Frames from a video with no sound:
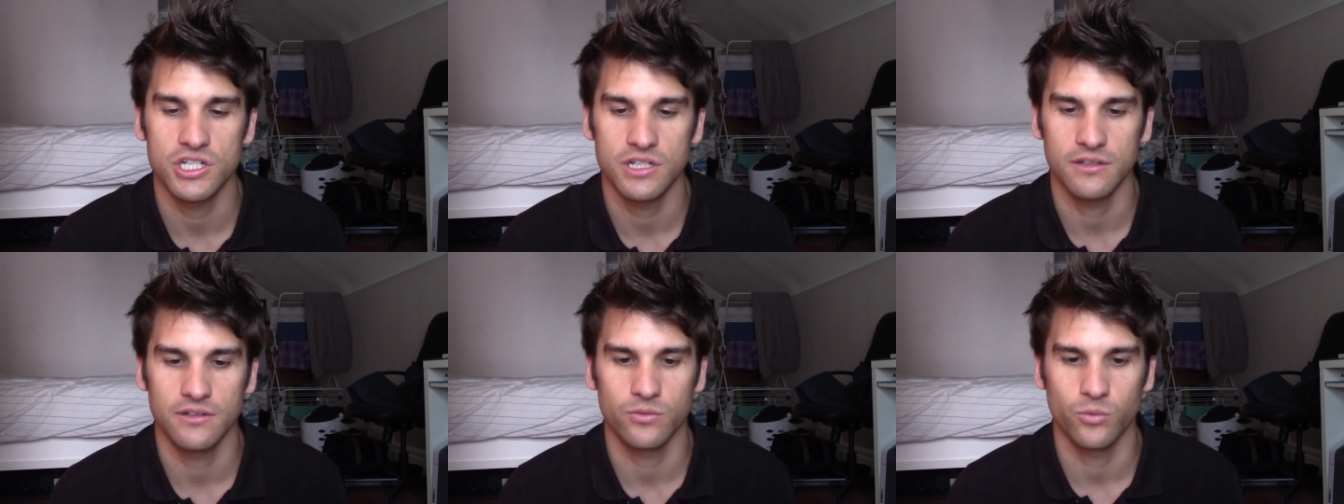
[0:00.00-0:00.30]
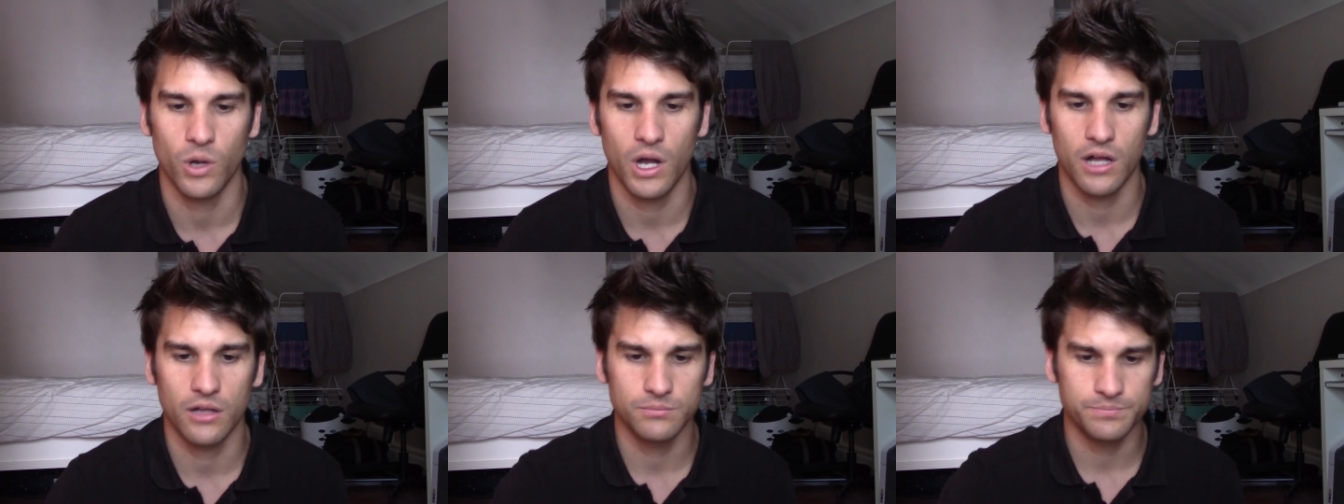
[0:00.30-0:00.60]
as
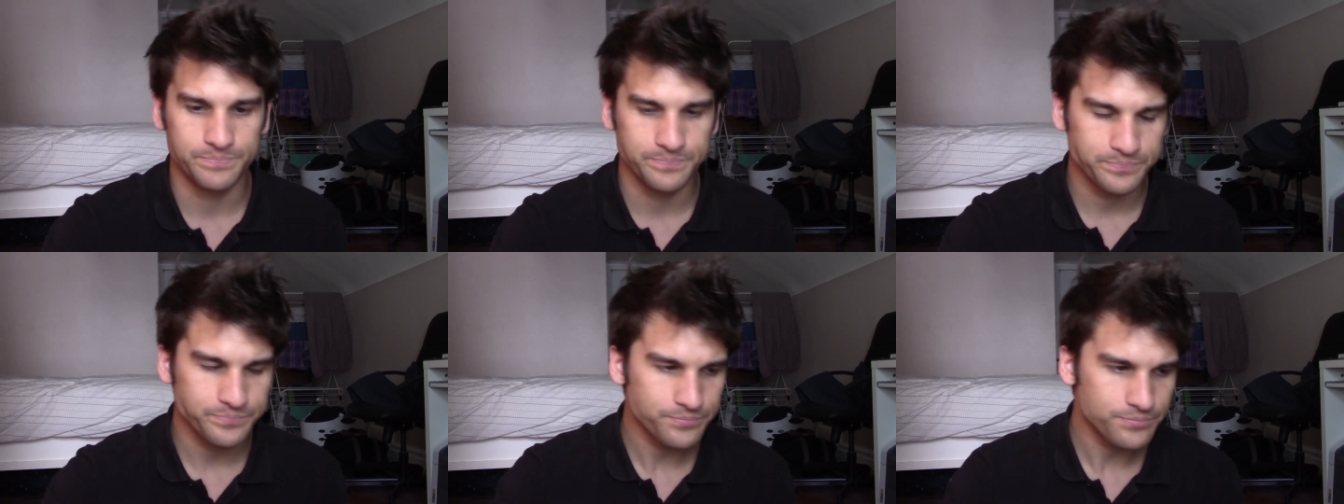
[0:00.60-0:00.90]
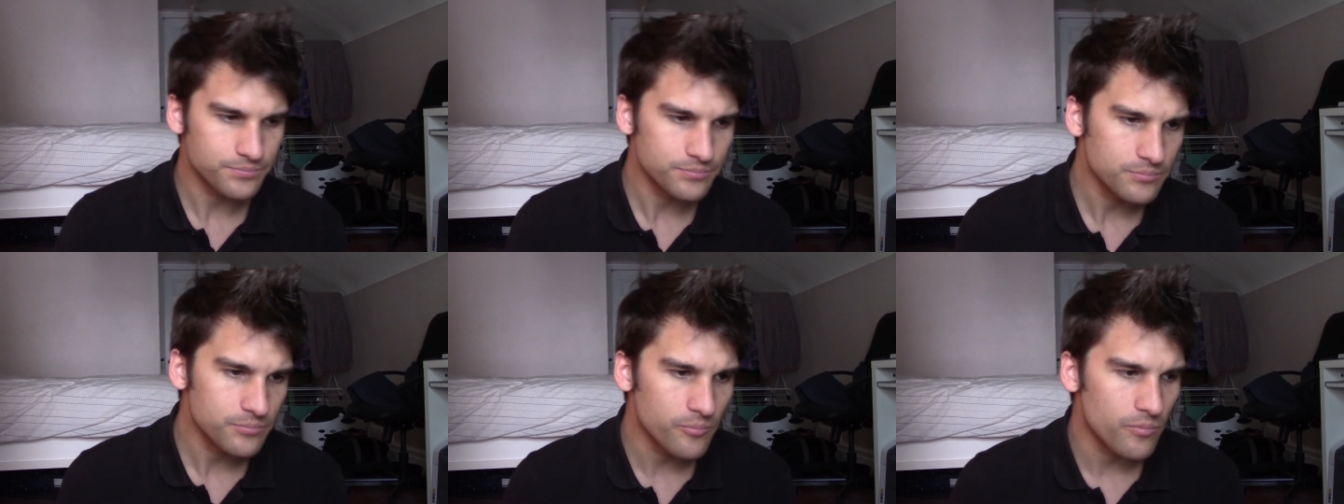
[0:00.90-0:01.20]
well.
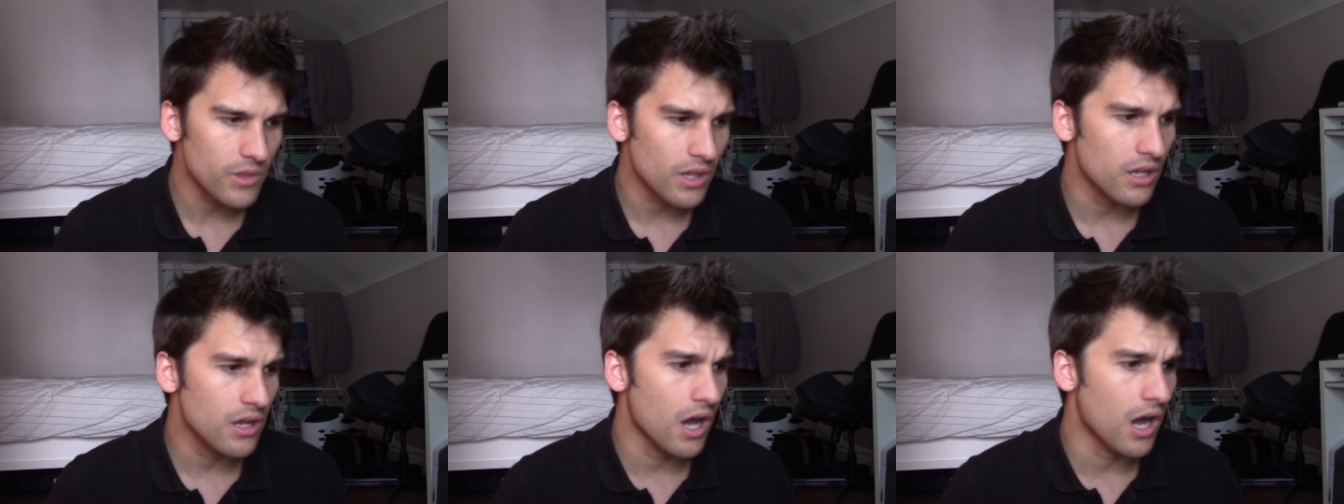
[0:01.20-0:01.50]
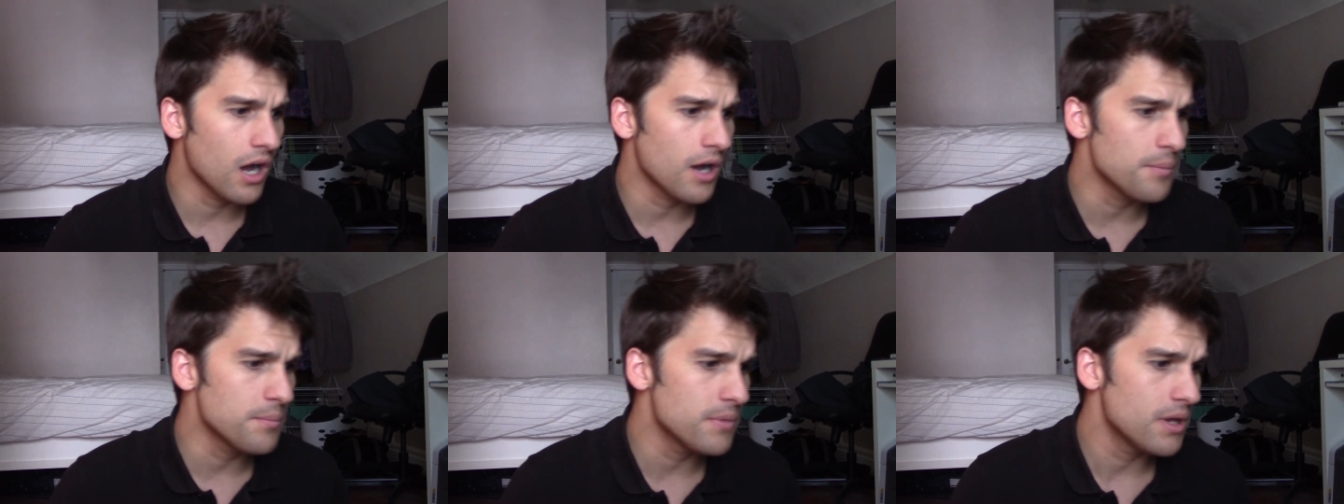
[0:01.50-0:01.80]

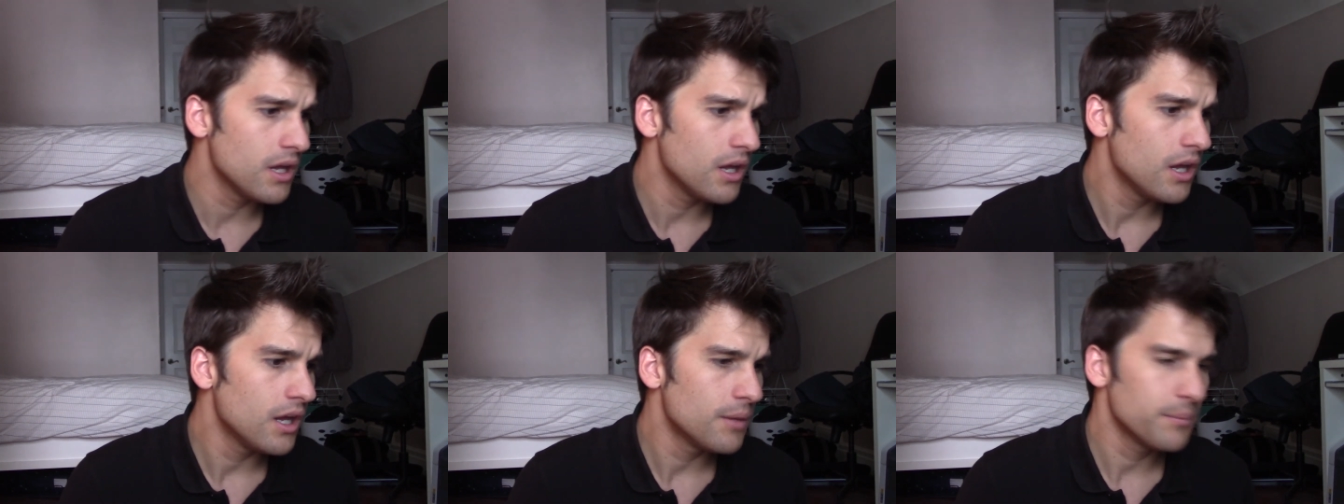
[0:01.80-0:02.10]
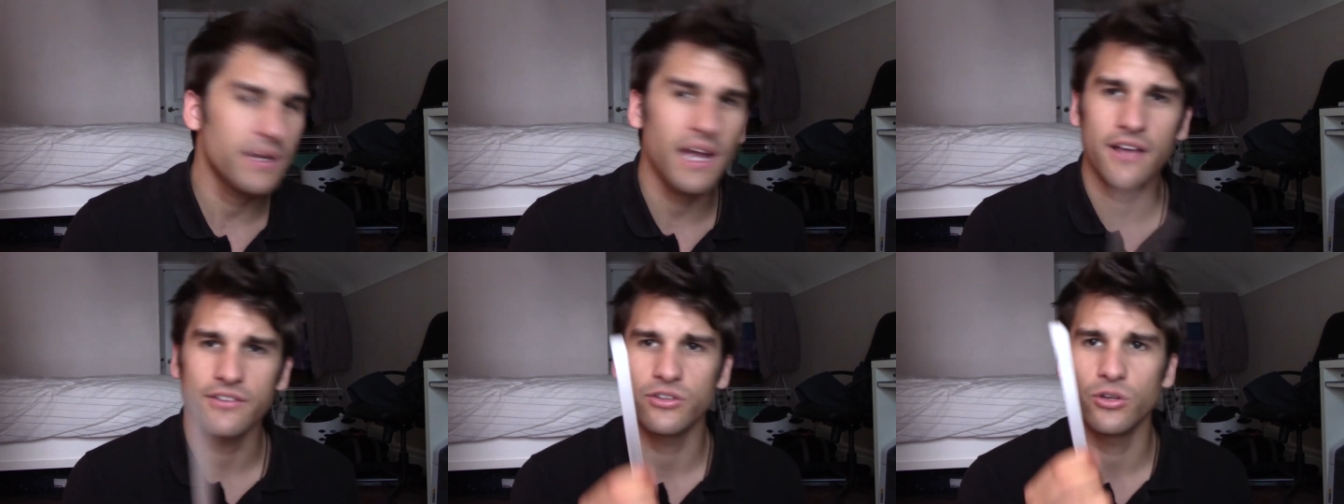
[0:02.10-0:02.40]

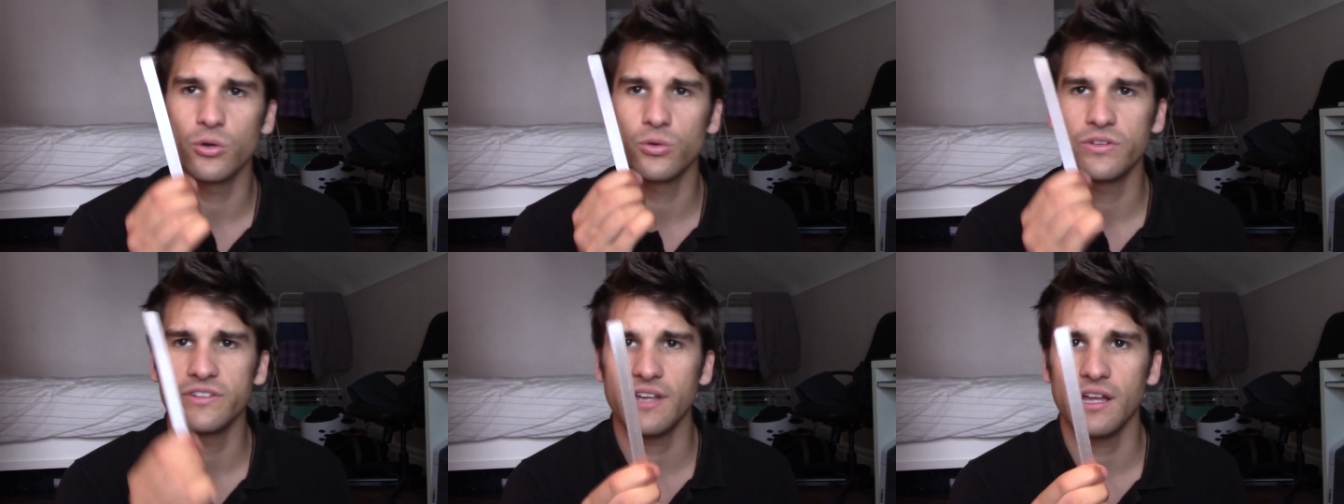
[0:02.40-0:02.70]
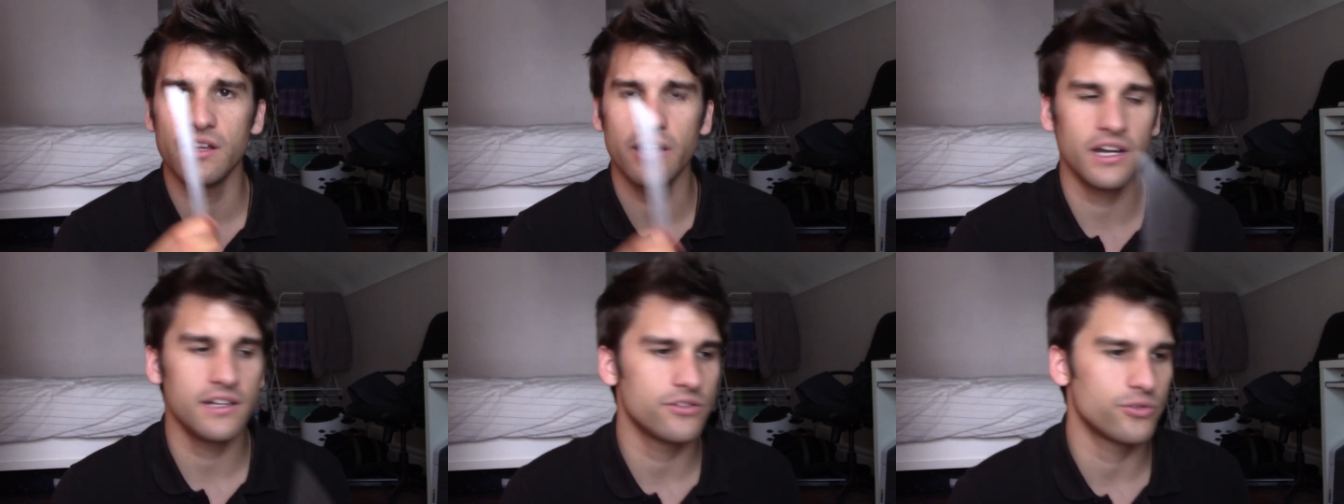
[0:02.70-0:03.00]
Yeah, so
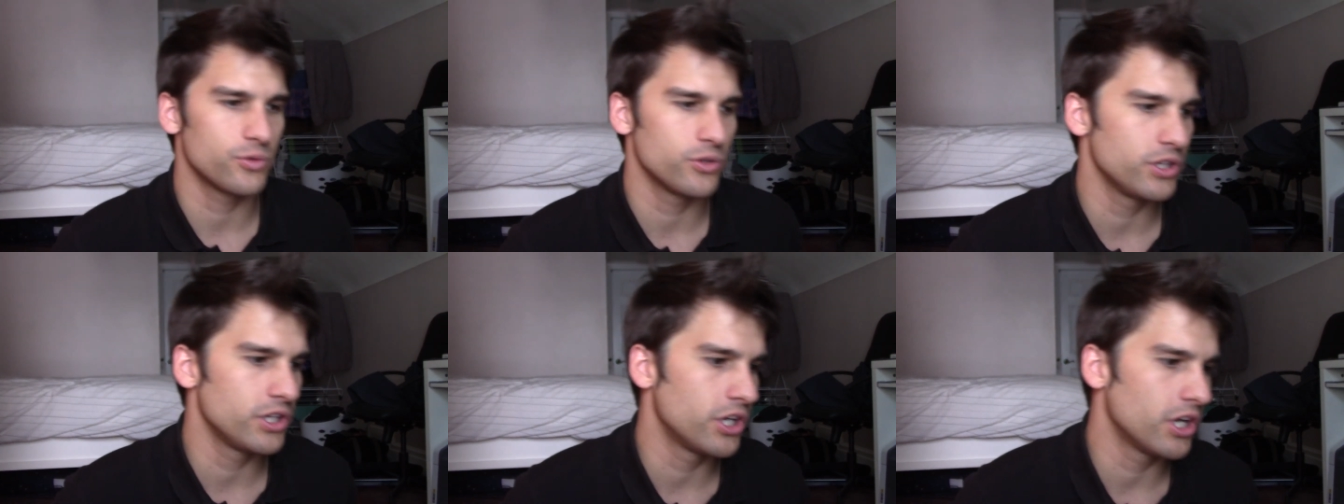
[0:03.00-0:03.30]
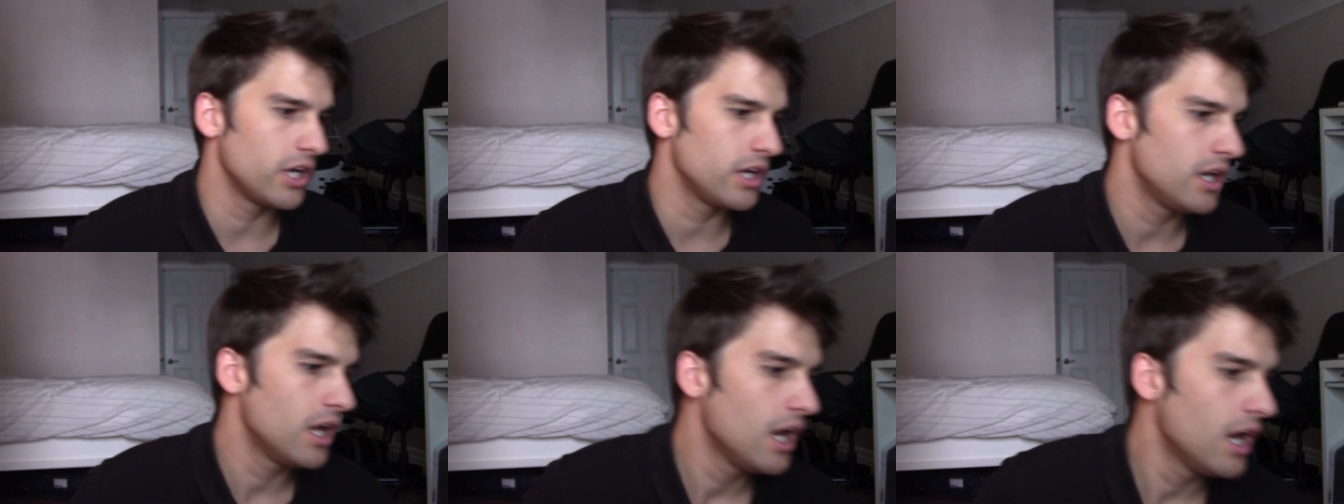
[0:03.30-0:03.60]
selenite's really
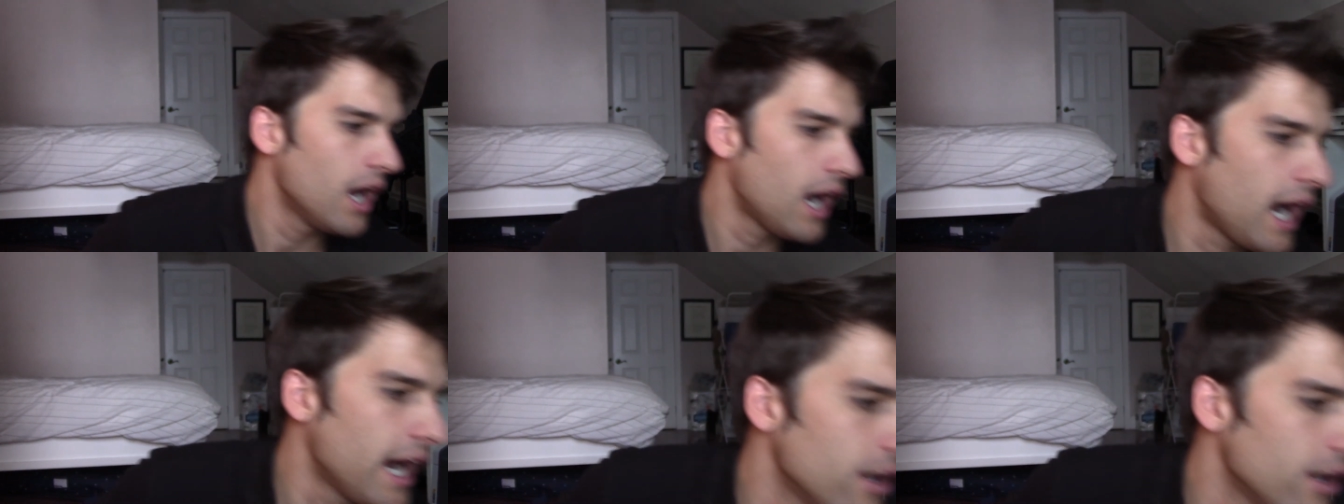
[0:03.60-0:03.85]
good. I